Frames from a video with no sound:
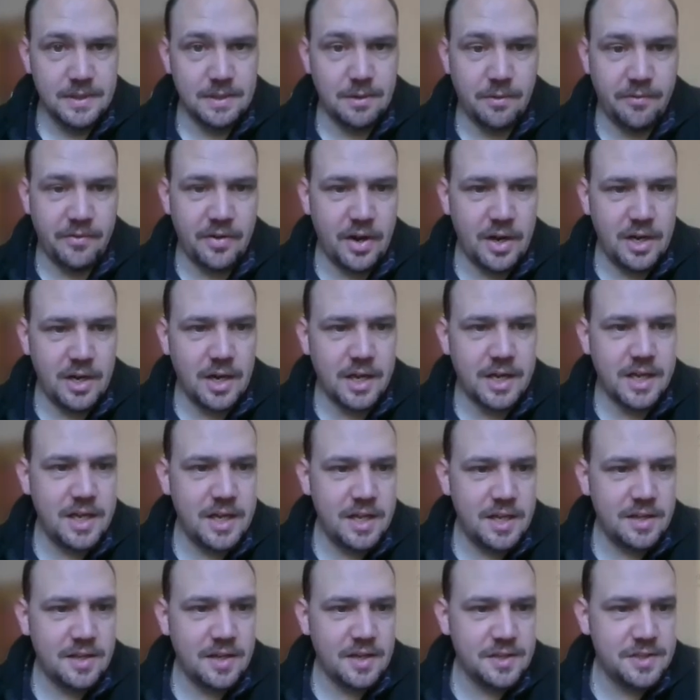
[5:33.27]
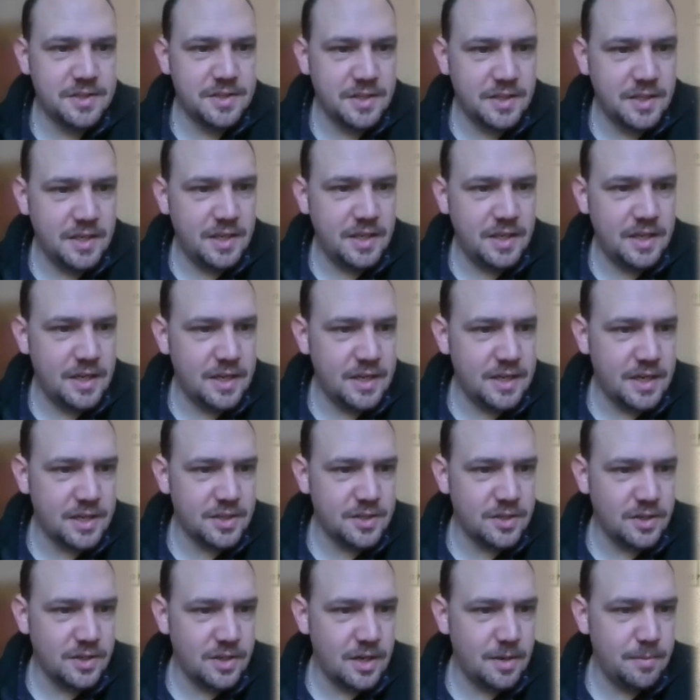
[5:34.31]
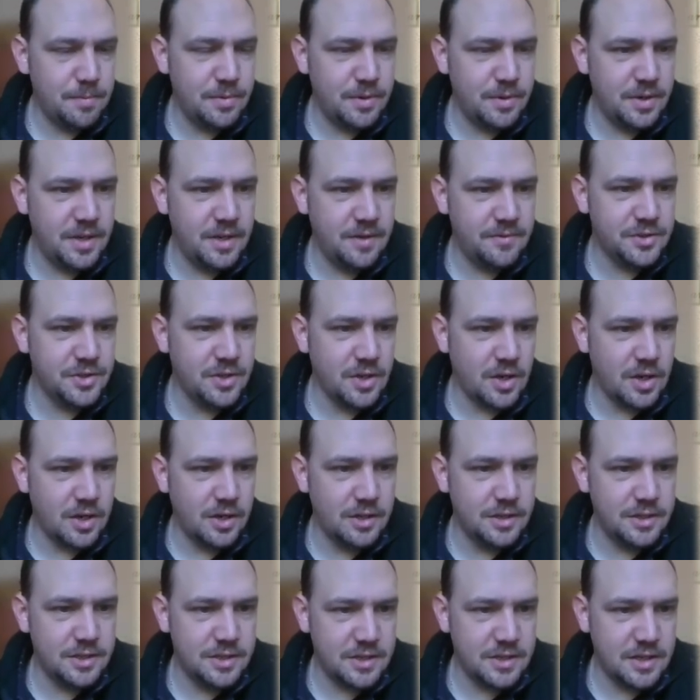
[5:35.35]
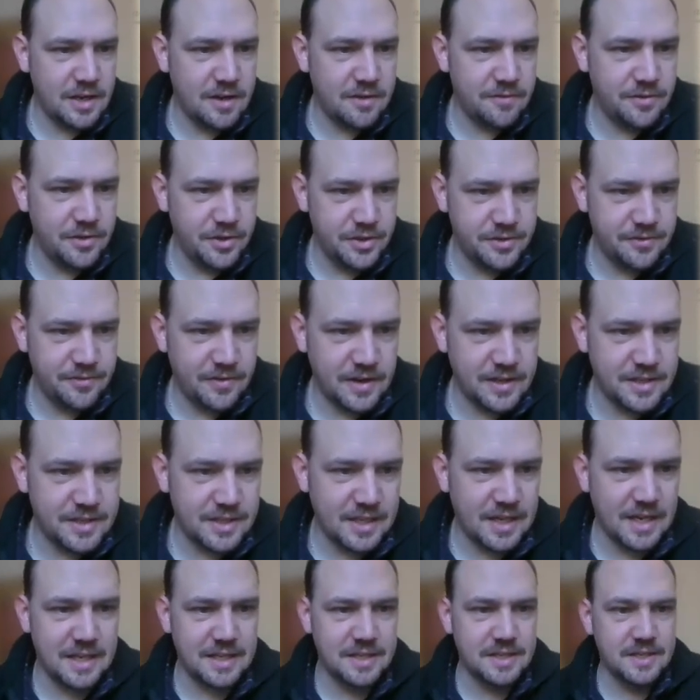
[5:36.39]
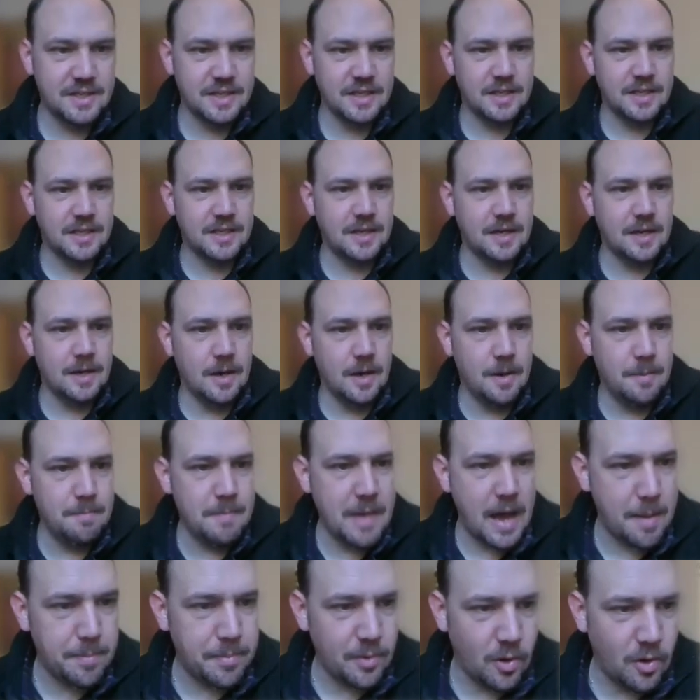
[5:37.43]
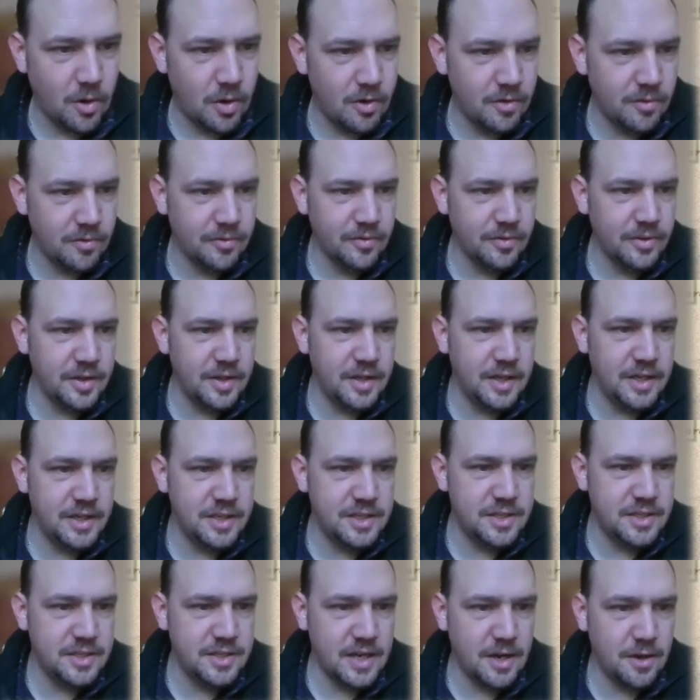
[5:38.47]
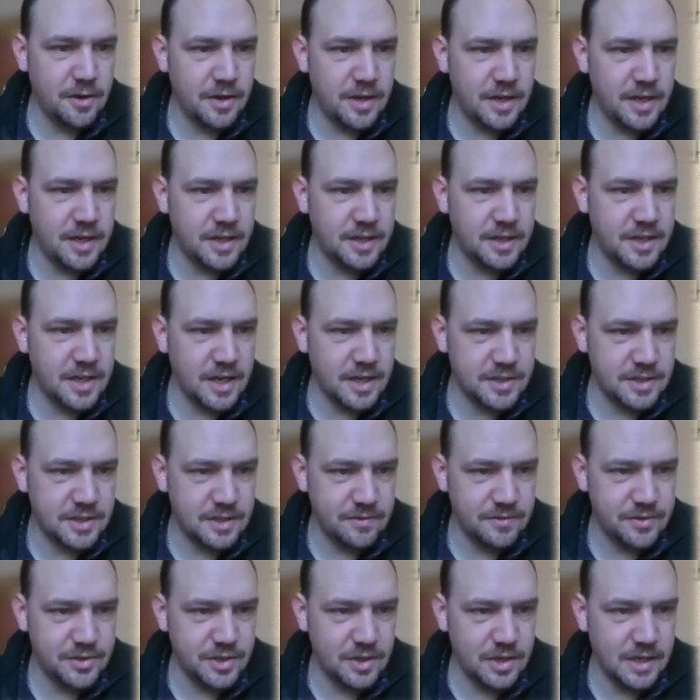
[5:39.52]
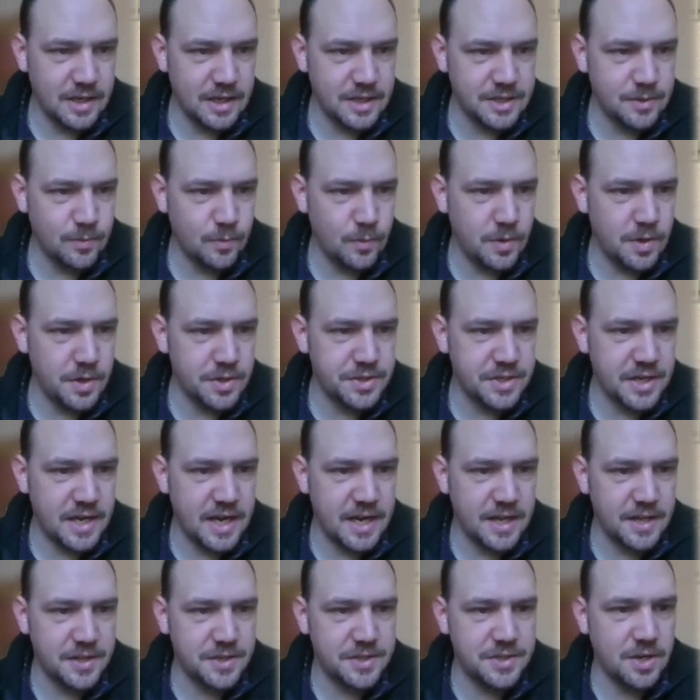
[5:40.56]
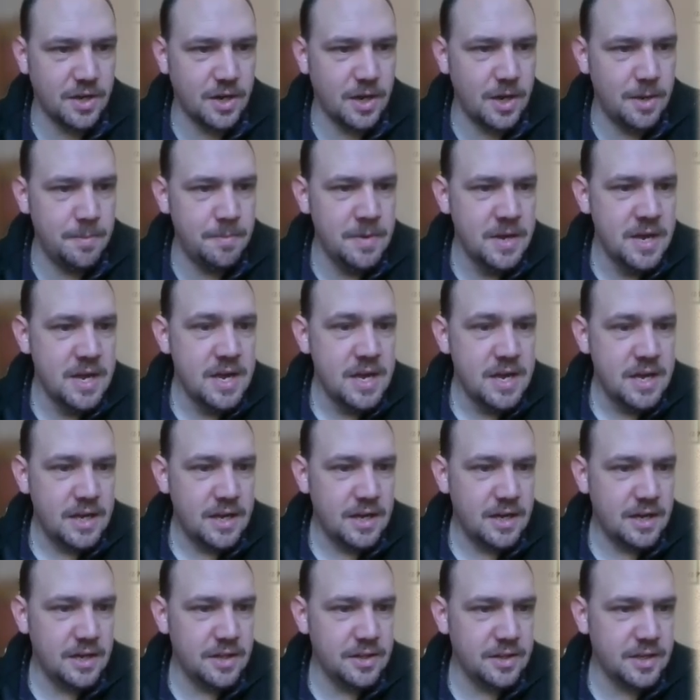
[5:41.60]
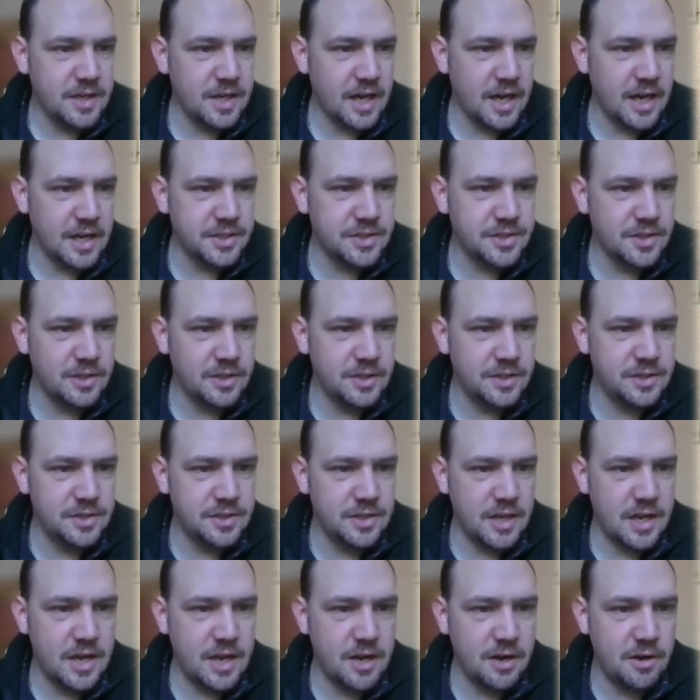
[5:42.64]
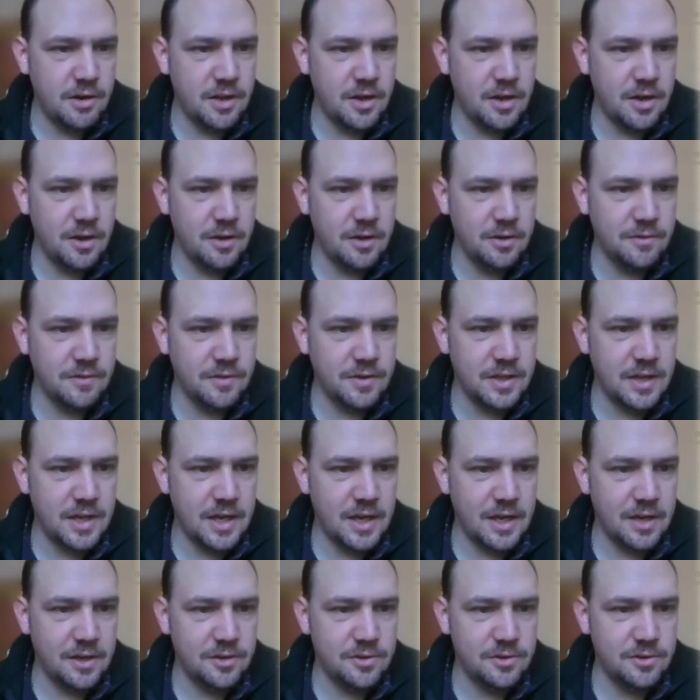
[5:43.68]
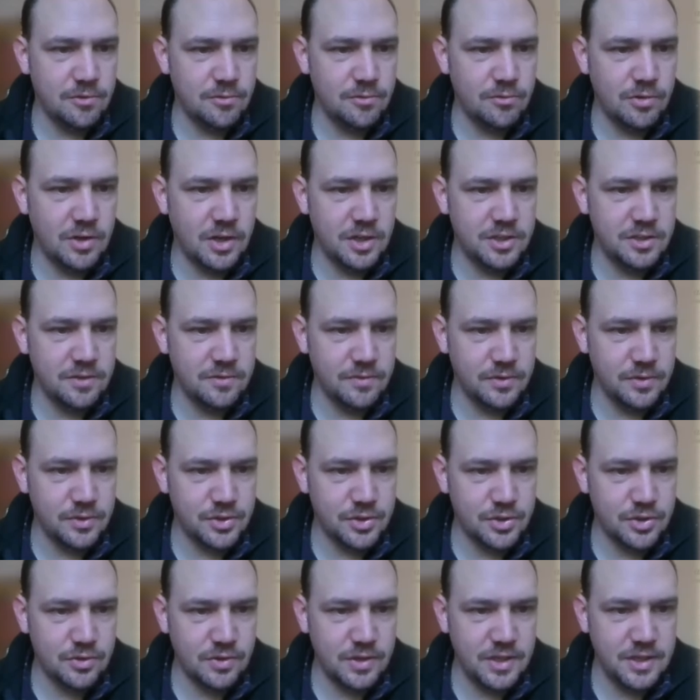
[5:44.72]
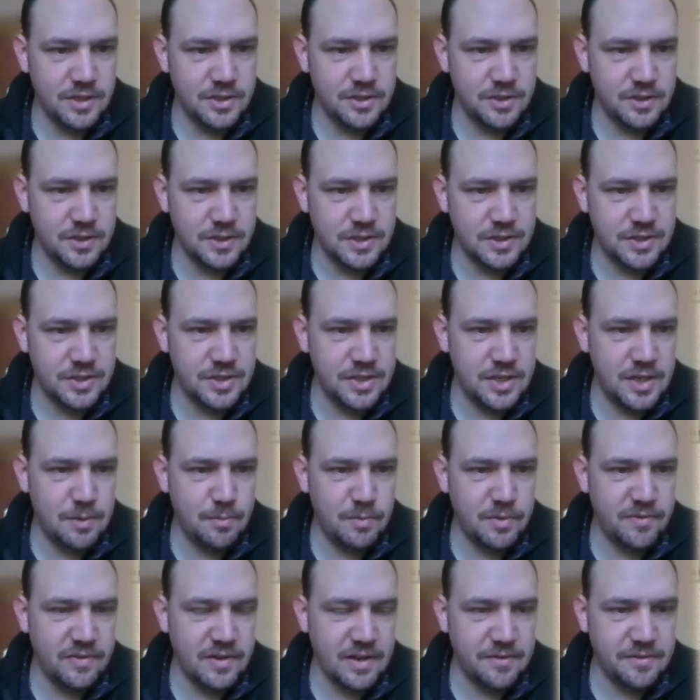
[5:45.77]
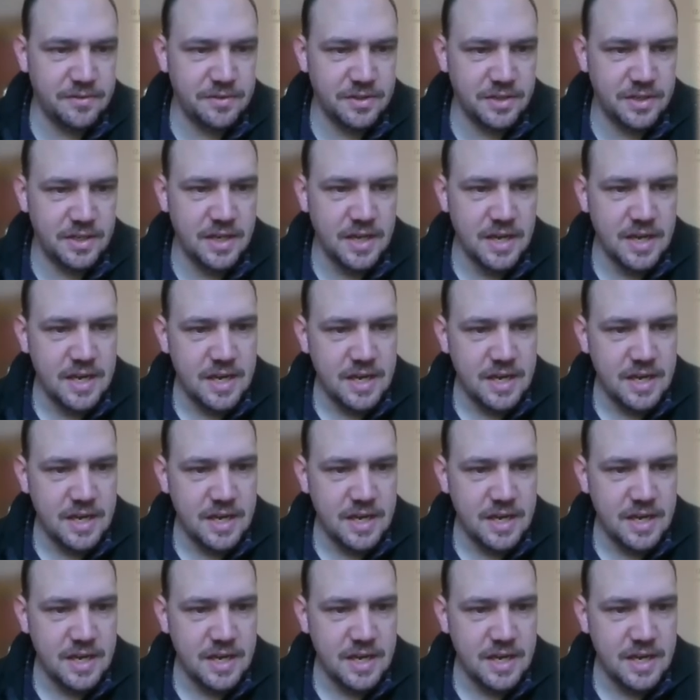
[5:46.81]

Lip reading: Very lucky, thanks to the National Library of Scotland, to have this fantastic map of the town and castle of Stirling as it was at the time. The castle is the area over there to the right of your screen, as you can see, and we've left the